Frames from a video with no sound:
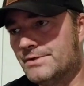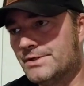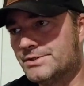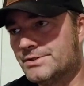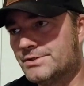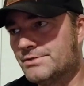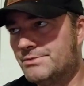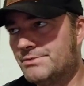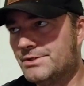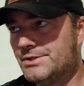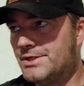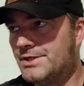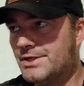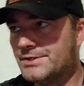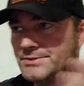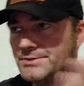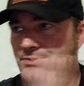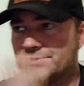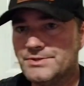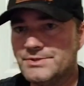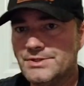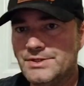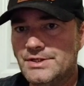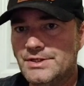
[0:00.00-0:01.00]
and it should be
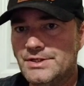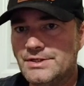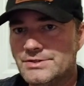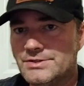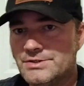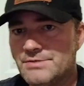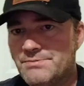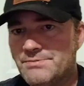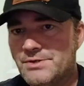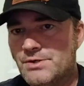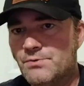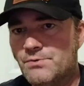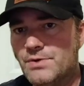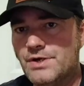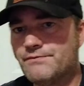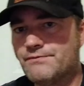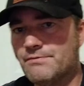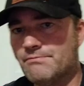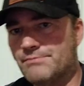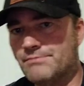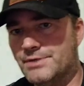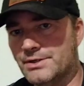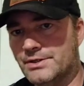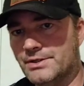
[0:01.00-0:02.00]
Kansas City. It should be away
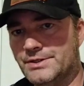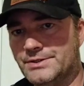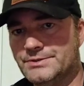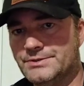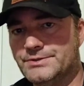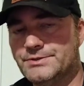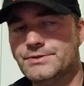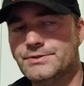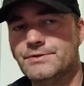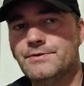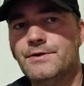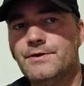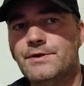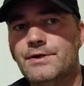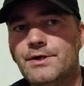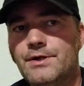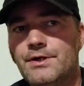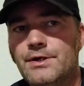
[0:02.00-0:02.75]
from Billings.